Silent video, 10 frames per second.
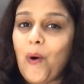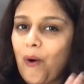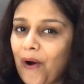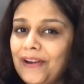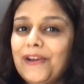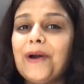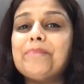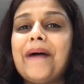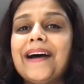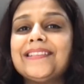all your
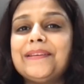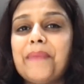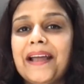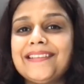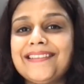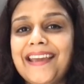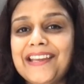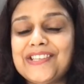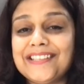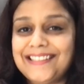past
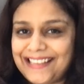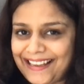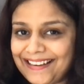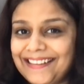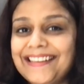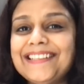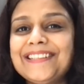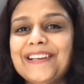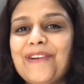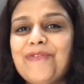imaginations in a
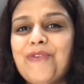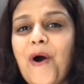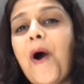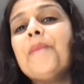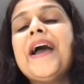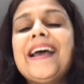digital form,